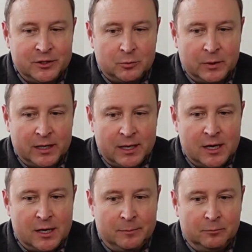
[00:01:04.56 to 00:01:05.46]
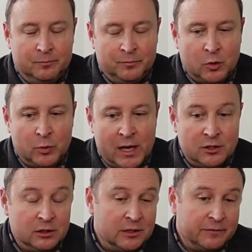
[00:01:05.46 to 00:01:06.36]
We um, we
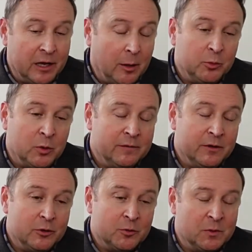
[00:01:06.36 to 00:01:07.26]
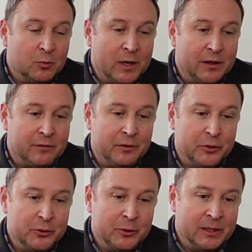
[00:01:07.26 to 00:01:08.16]
actually developed one of those midway
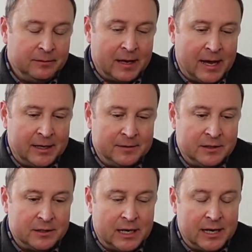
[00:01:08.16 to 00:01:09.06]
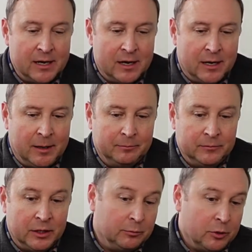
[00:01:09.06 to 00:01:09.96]
through and added the site, um,
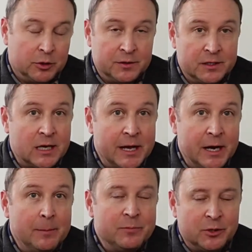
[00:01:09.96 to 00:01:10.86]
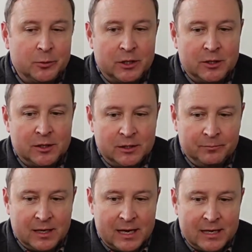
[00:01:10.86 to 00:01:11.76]
you know, hooked the site up so we could
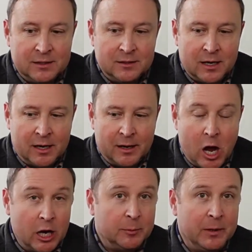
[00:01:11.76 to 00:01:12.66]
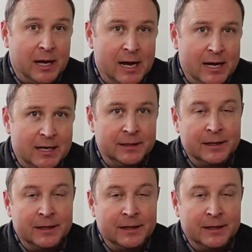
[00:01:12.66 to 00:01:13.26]
get it uh, occupied and